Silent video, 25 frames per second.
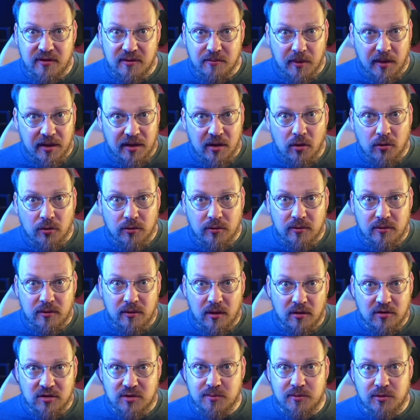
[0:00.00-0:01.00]
in my own
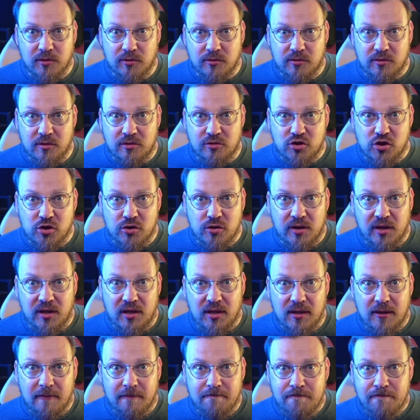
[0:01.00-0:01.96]
entrepreneurial journey.